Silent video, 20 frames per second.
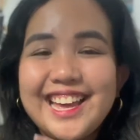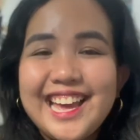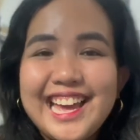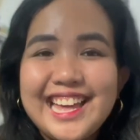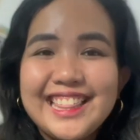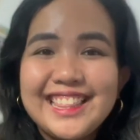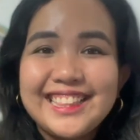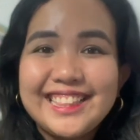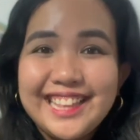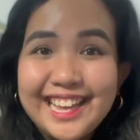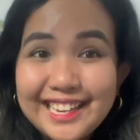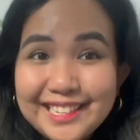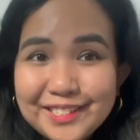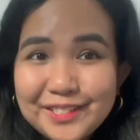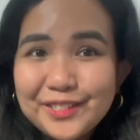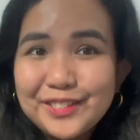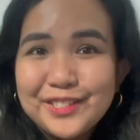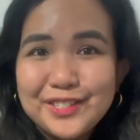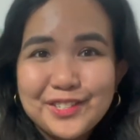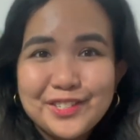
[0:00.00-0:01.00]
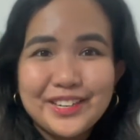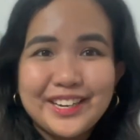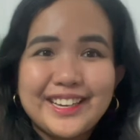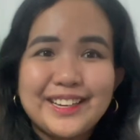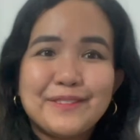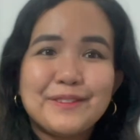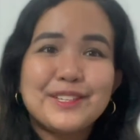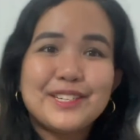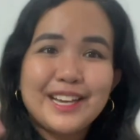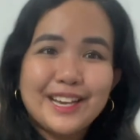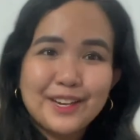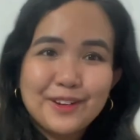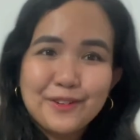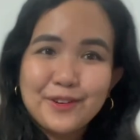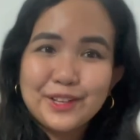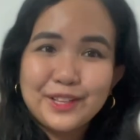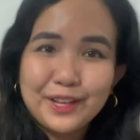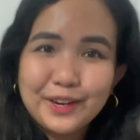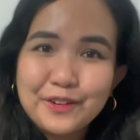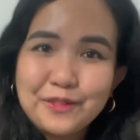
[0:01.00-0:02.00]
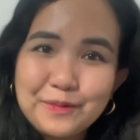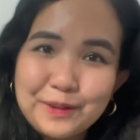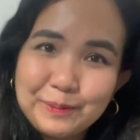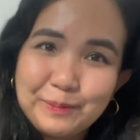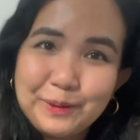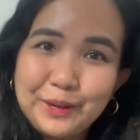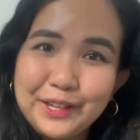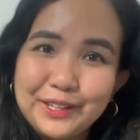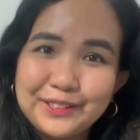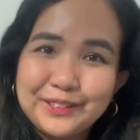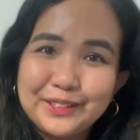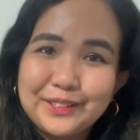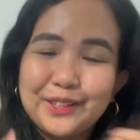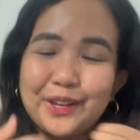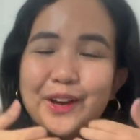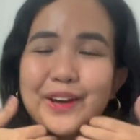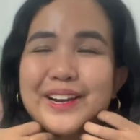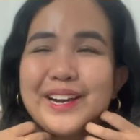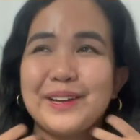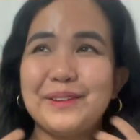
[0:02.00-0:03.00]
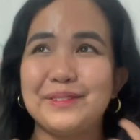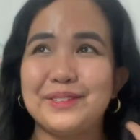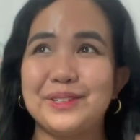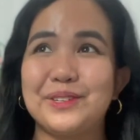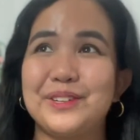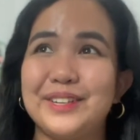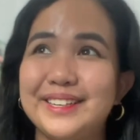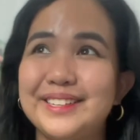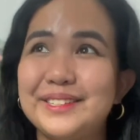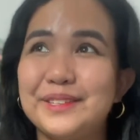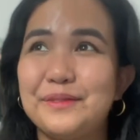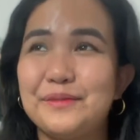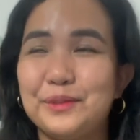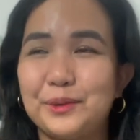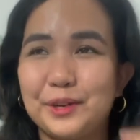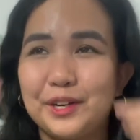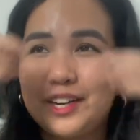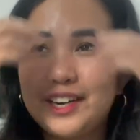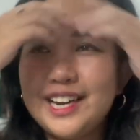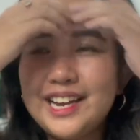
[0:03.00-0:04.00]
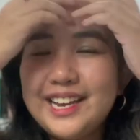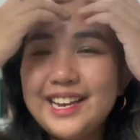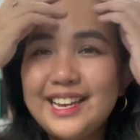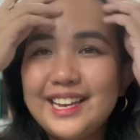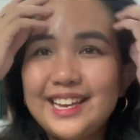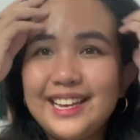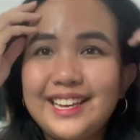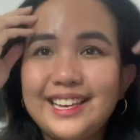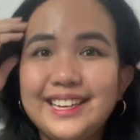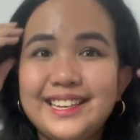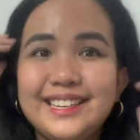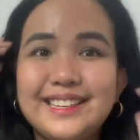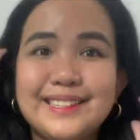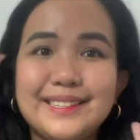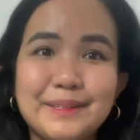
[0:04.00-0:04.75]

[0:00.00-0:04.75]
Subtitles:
And the last constraint, which I know a lot of people thought I was crazy for, is